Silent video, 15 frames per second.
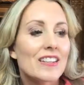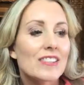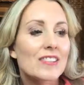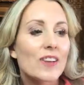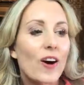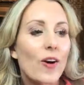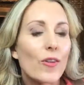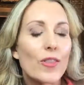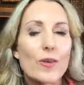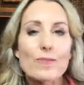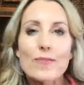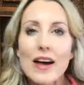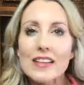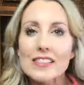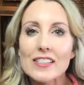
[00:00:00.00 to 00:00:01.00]
So the
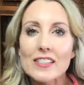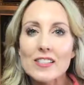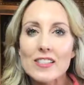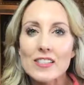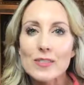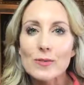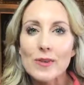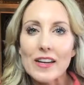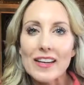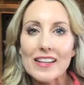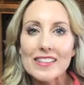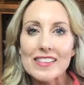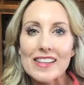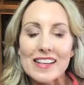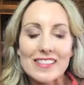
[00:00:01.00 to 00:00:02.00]
message this week
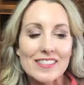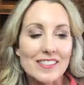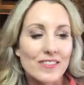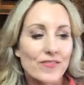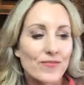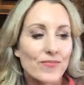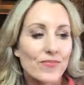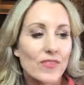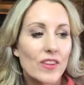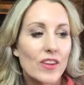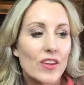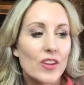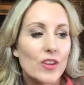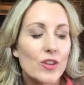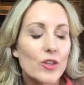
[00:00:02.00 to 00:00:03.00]
is this.
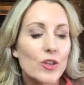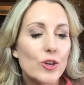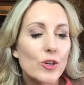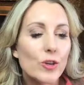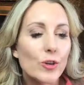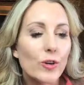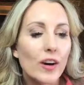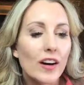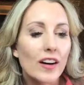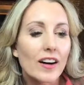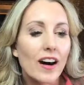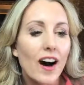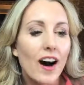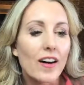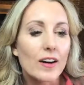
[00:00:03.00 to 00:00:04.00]
You
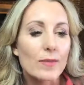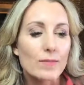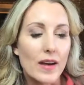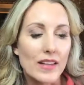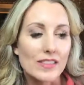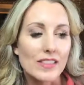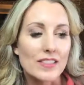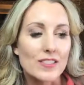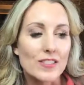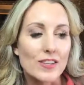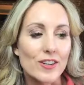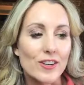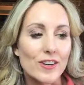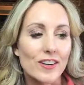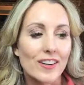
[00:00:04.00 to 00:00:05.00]
are a
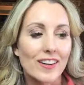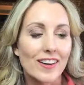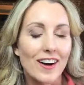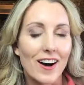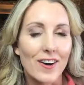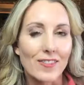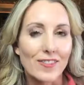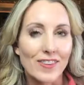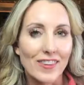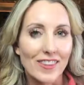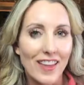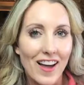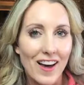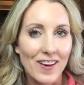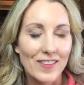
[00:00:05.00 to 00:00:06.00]
messenger of
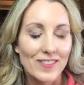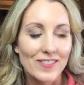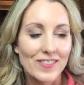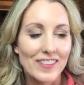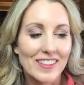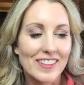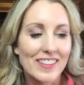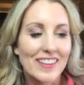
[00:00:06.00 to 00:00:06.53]
love.